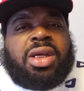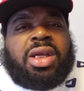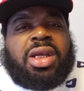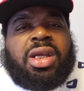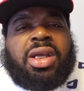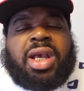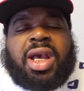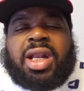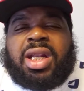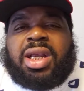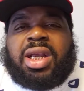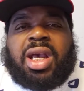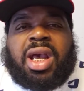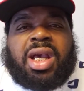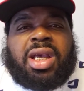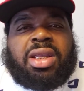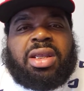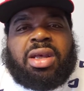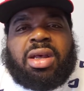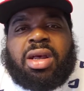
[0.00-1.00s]
He kind of
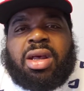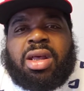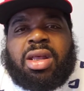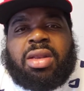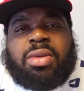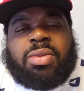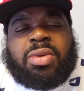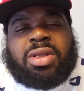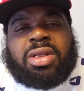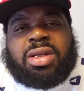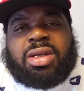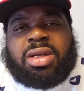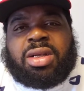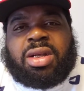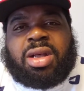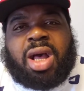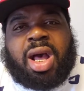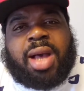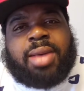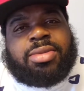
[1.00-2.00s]
got Jan with the
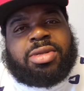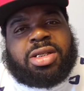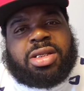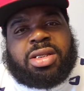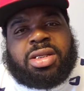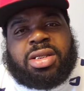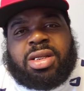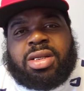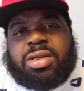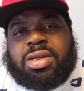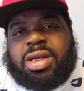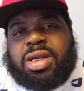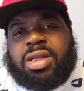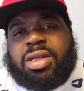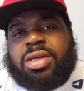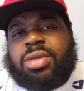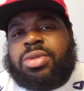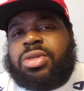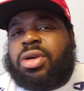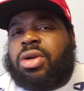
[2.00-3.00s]
option. Either
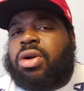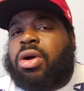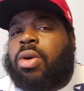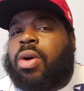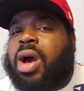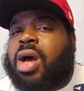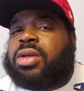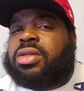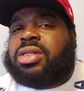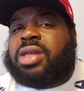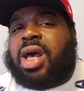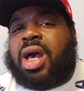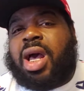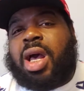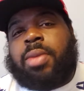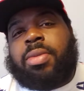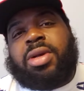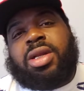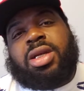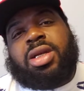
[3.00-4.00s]
he was going to go
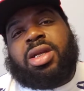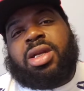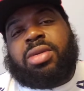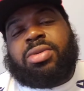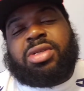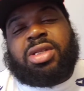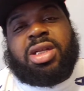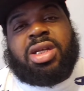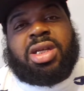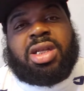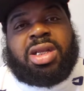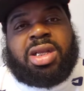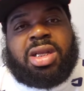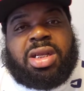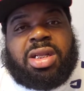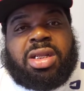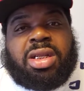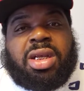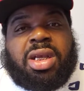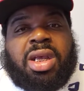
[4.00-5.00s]
outside, but he ended up sneaking
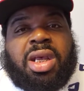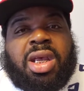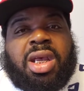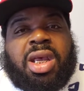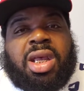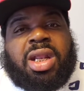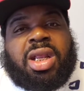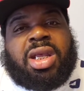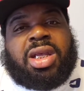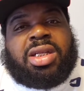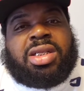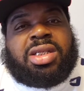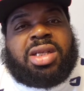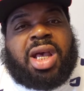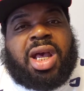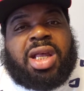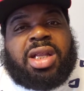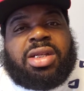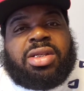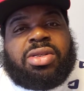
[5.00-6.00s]
in the
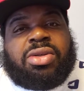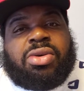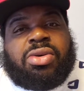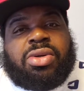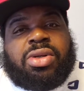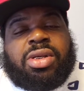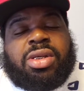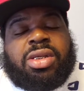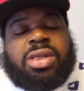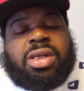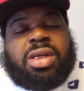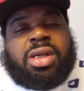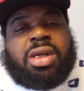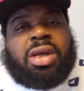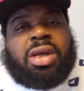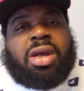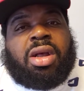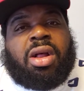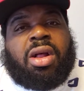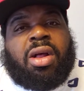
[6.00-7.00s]
inside and scoring.
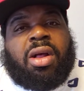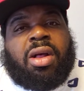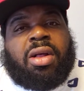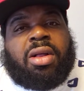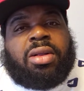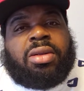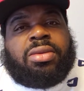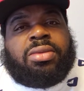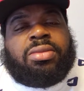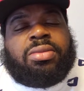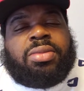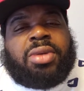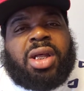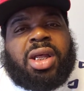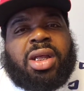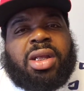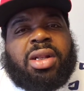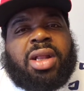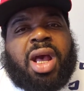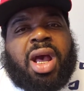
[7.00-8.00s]

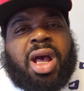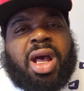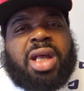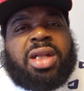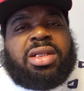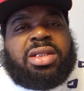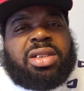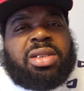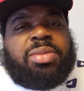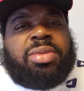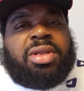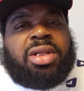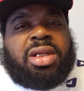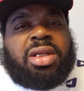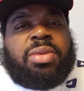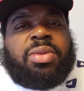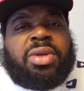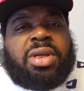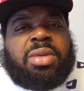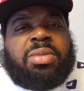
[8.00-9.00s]
But I honestly
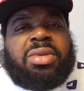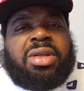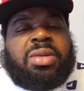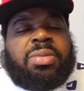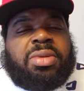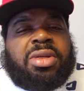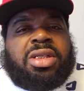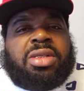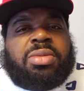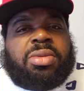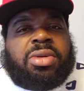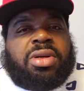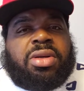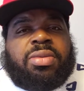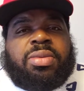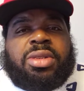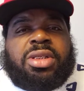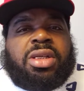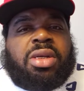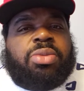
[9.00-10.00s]
believe we can beat Pittsburgh.
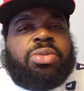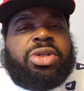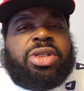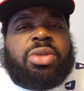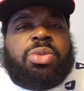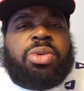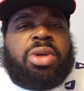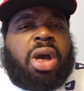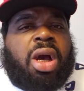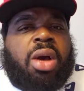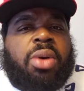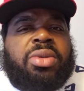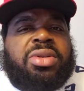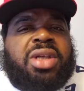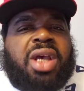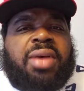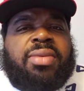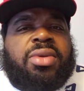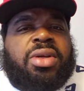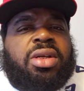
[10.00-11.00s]
For some reason, we always
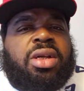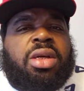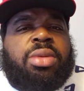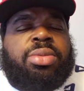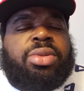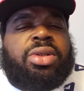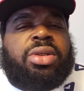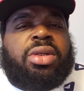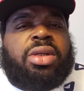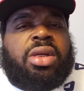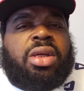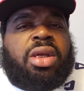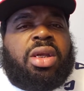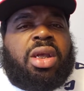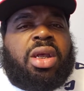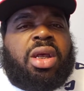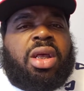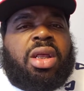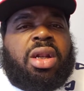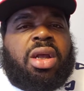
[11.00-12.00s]
have their number,
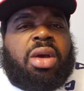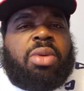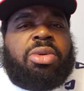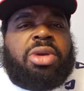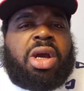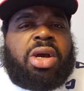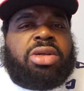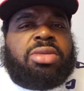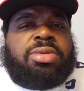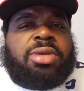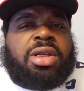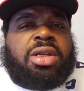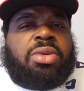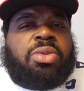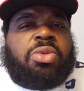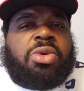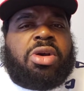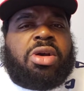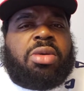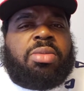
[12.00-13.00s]
and we always play
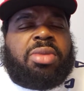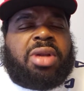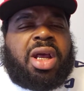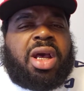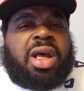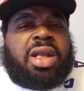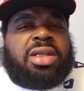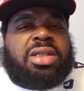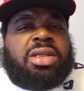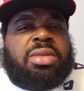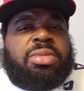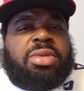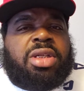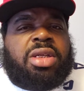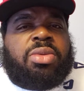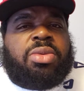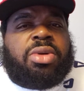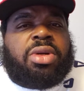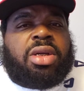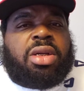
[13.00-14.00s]
them well. But I honestly
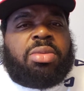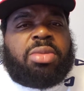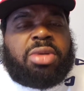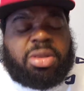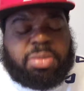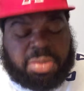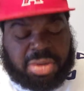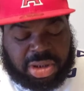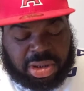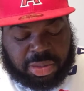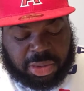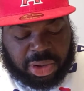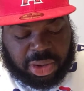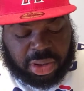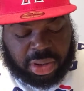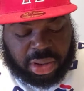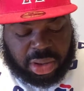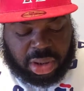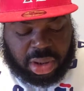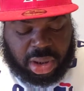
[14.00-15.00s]
believe we're going to beat
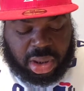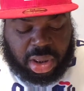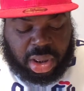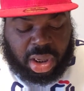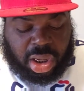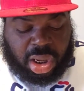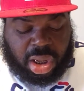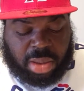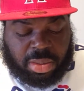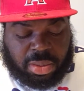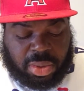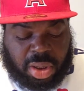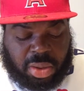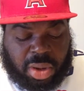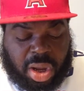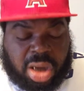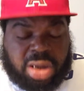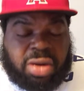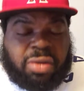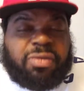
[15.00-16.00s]
Pittsburgh.
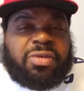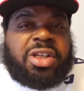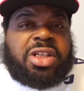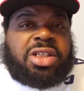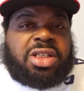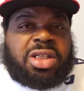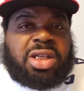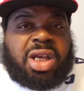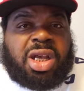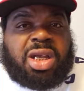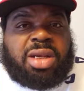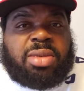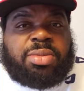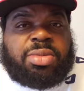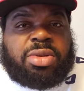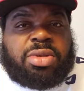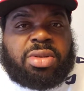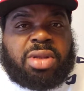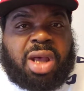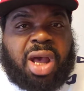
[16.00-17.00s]
Our division
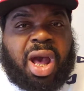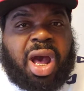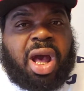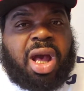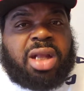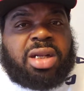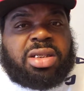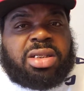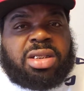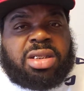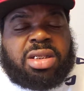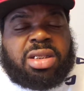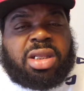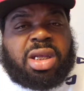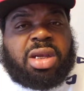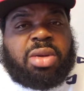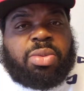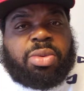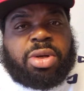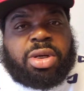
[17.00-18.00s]
games, I honestly
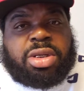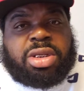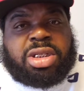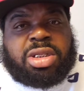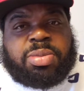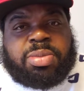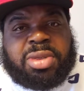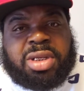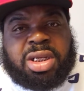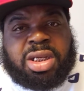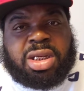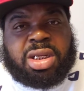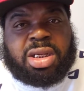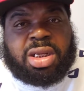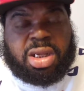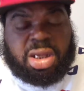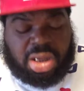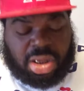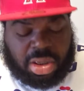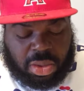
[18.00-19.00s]
think we're going to split
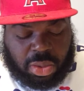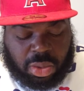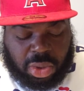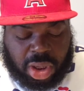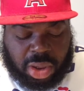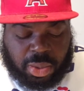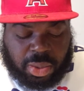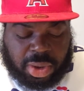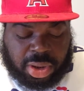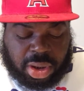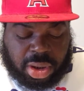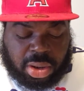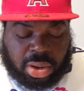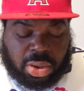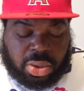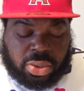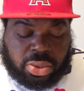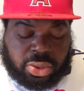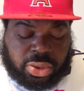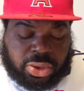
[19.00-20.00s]
one with the
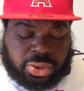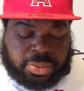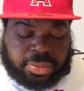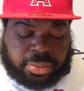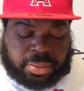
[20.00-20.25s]
Colts.